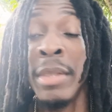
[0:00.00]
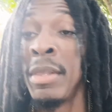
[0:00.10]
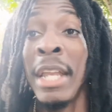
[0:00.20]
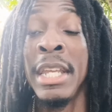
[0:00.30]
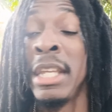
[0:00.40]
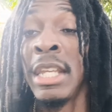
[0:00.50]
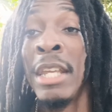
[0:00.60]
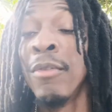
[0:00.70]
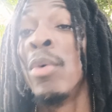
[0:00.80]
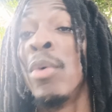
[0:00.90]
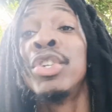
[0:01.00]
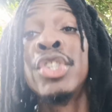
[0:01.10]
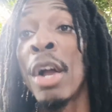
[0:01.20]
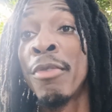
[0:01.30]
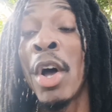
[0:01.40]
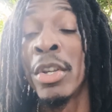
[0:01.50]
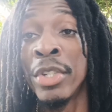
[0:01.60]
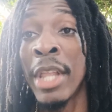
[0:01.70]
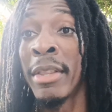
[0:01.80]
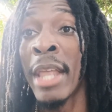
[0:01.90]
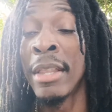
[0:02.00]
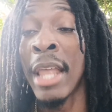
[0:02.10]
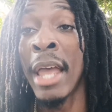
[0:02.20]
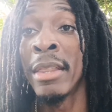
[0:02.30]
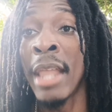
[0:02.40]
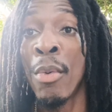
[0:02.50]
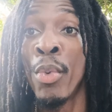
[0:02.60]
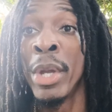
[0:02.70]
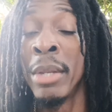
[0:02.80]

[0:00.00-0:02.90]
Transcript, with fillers: they didn't give Shock Foster that that that that win.